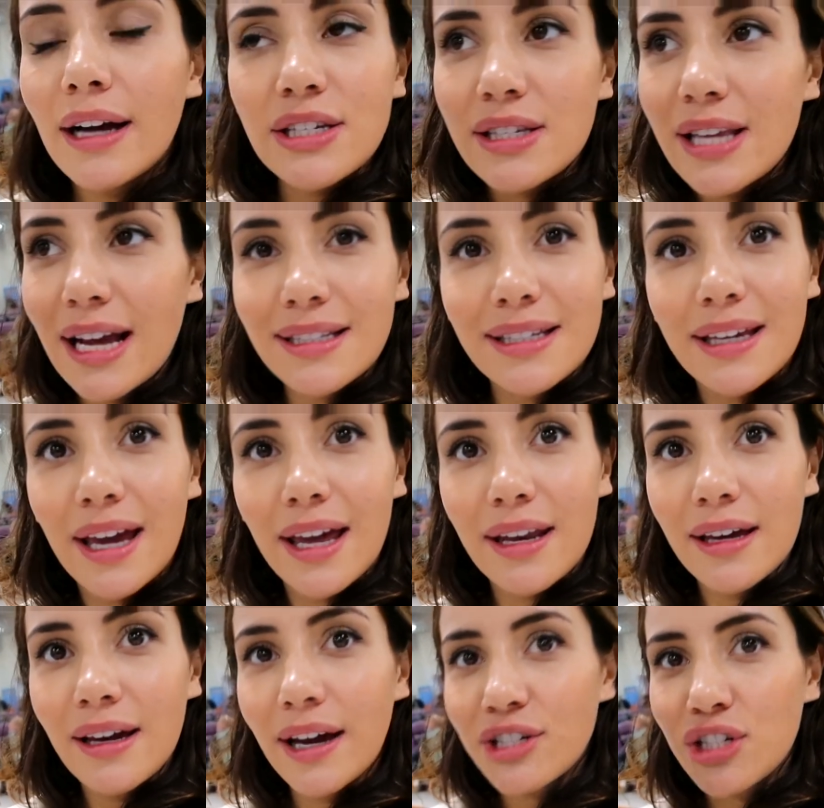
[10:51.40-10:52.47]
I just had to get
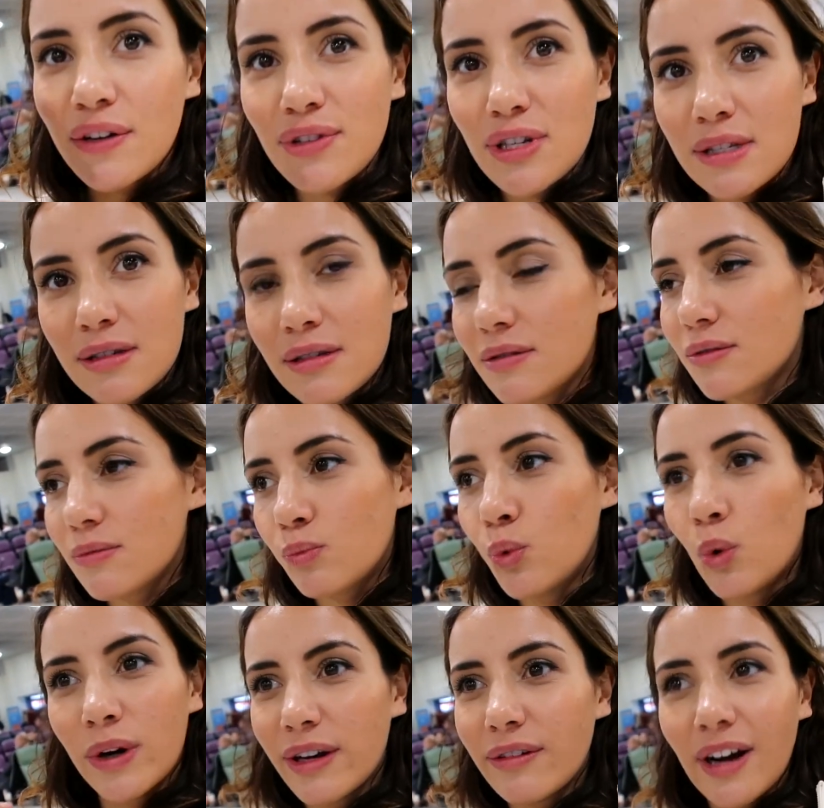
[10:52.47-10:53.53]
it. I should have just
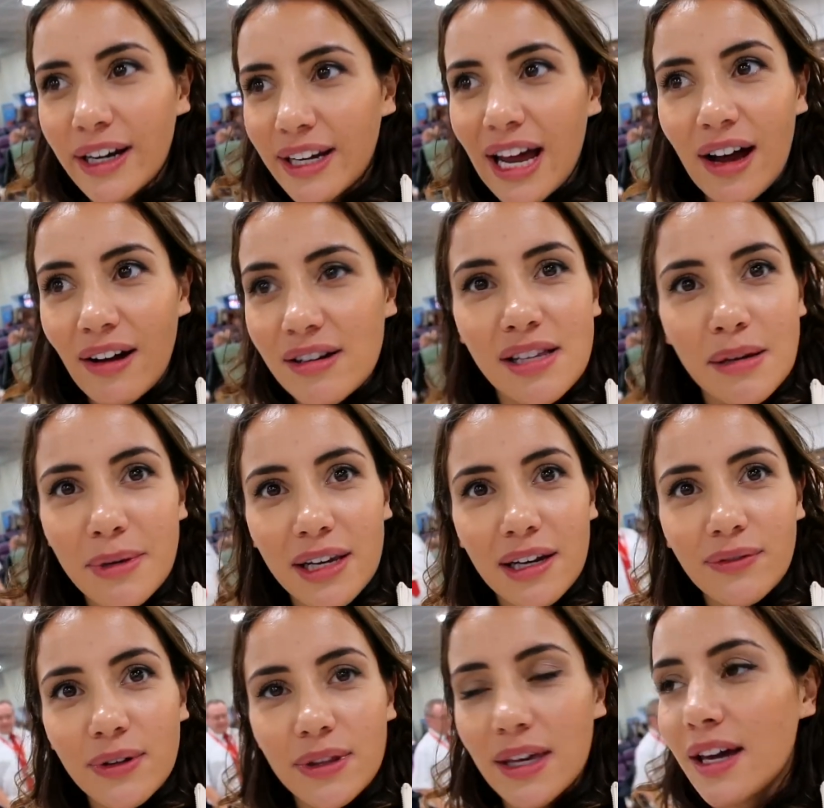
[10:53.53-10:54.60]
worn it right now because I'm in
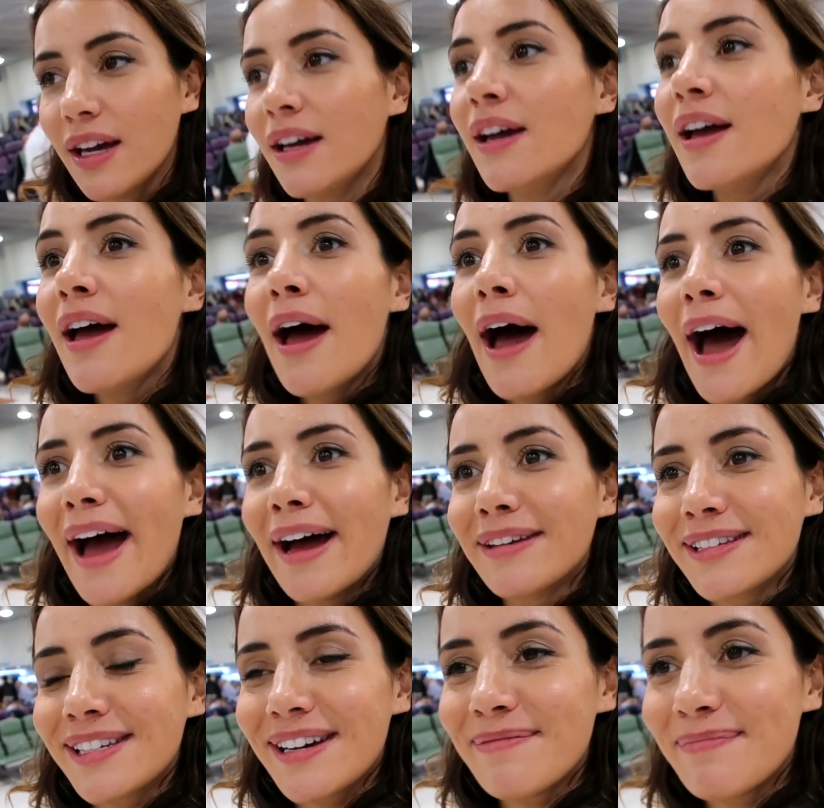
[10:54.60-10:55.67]
love with it.
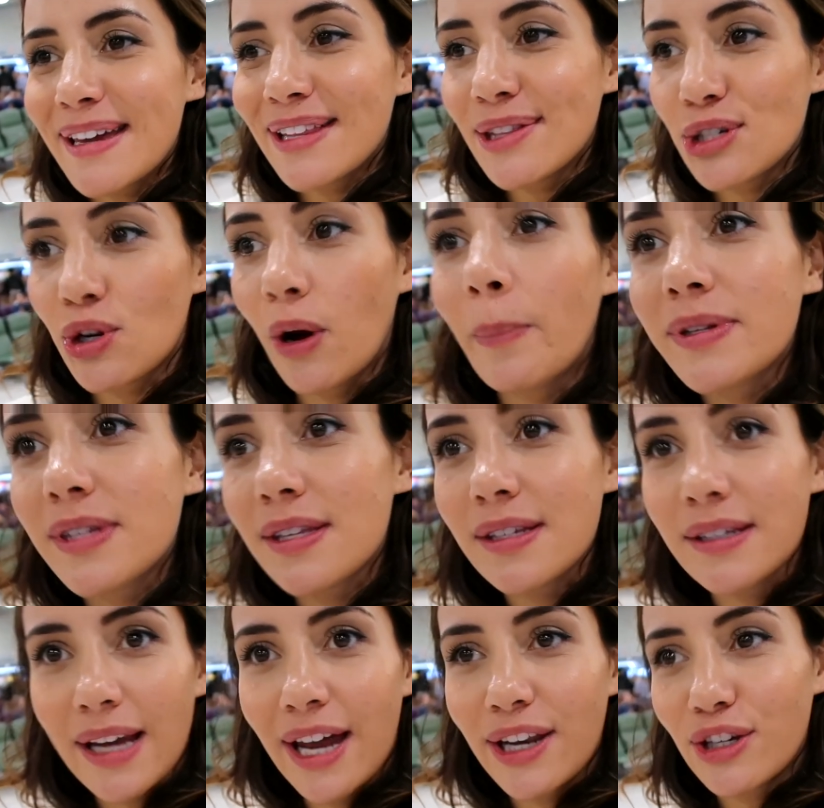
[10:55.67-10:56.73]
And me and the shop
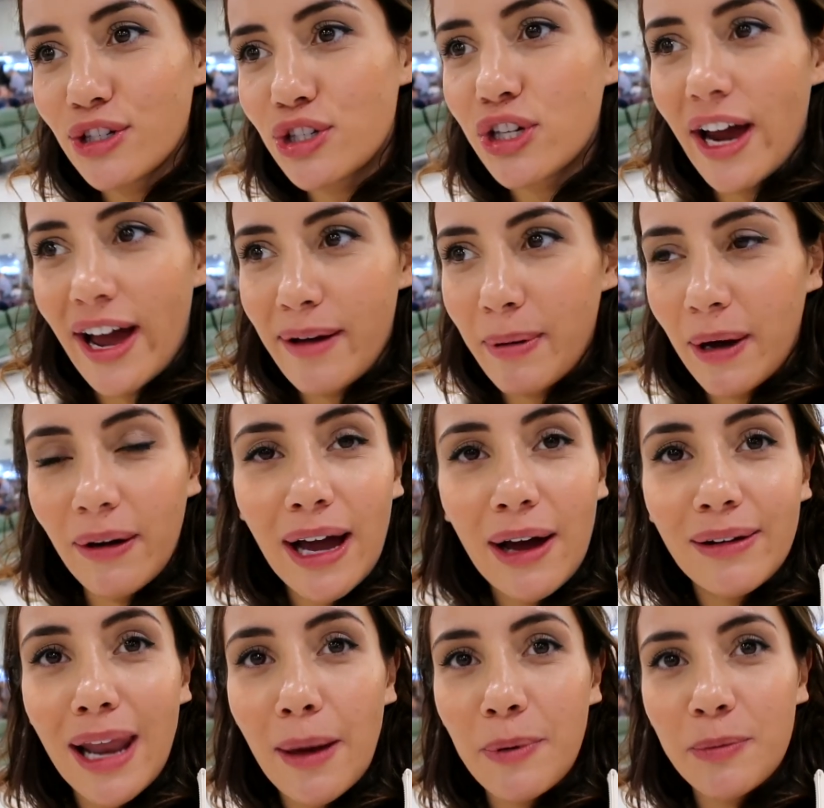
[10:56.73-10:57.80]
assistant had a good chat about
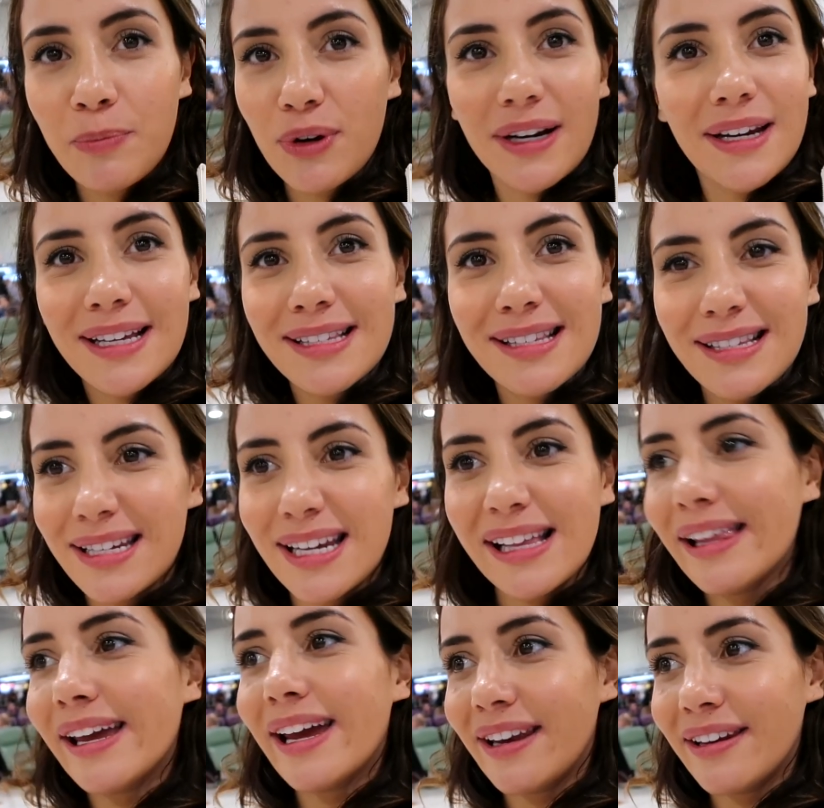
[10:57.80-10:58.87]
how leopard print is
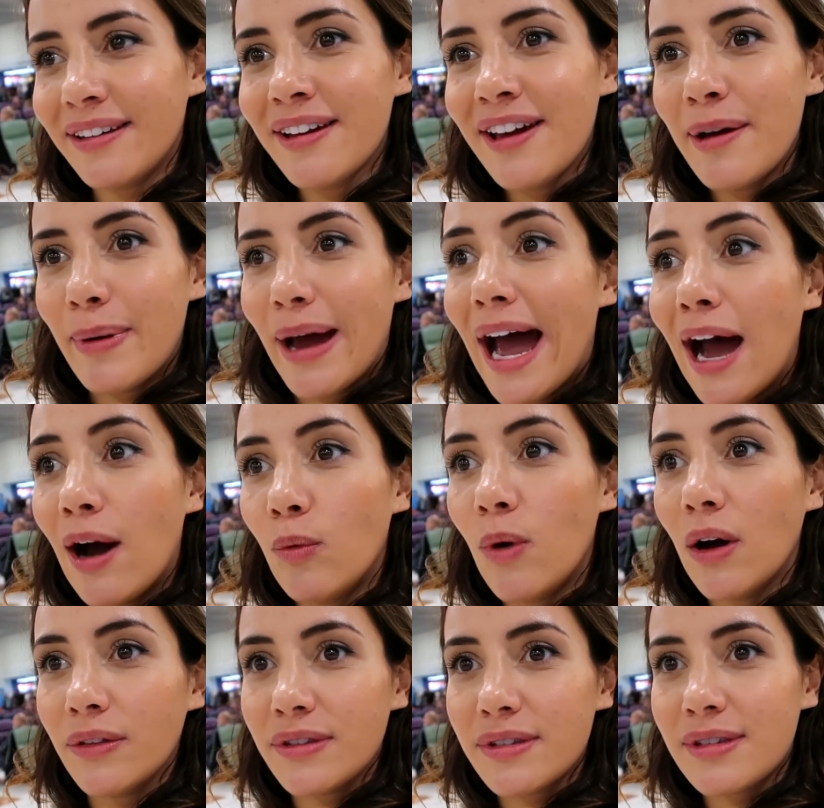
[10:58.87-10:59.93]
still in, but how
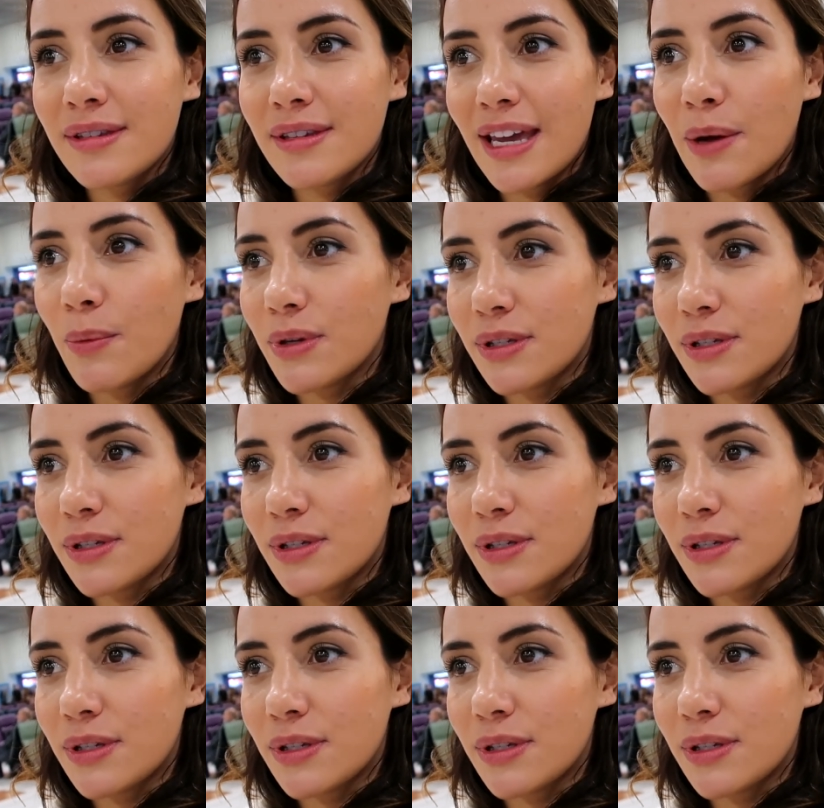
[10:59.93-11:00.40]
once it